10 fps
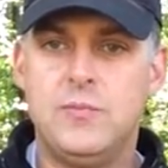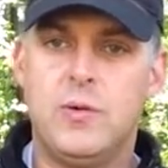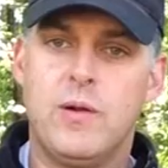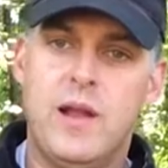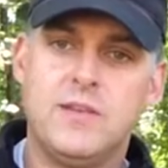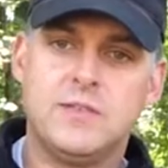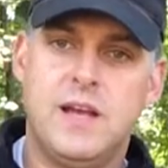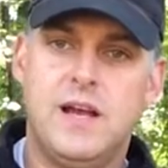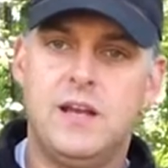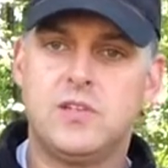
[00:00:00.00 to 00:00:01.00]
We were
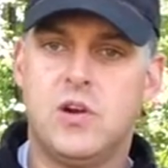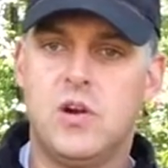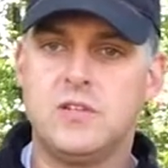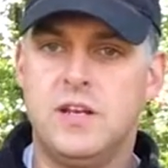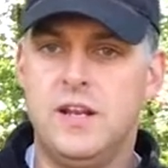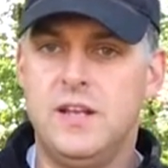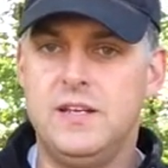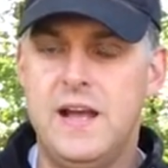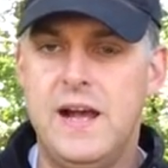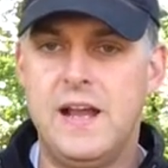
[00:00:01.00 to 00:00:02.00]
outside and charging, it had
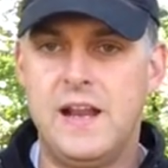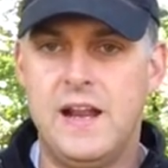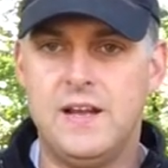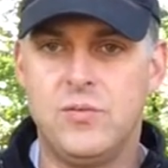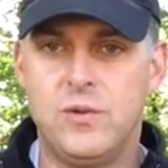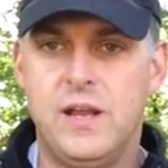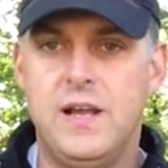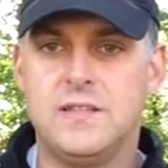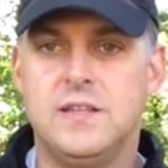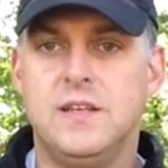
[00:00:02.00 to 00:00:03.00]
died and I didn't
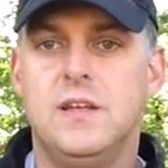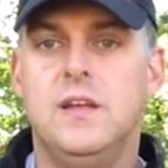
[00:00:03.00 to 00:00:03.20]
realize it.